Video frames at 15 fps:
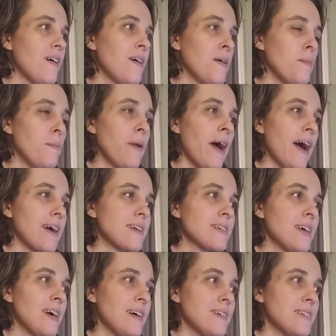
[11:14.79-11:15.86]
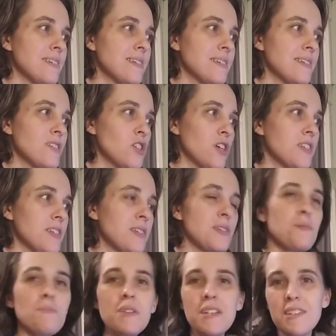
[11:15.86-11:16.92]
impact as
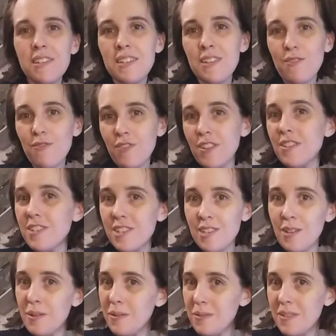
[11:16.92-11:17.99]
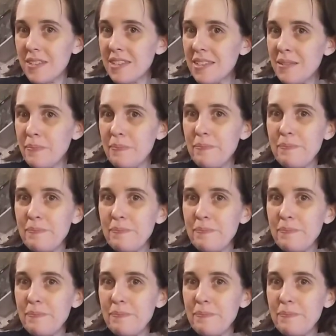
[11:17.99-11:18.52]
Jetsons meets the Flintstones.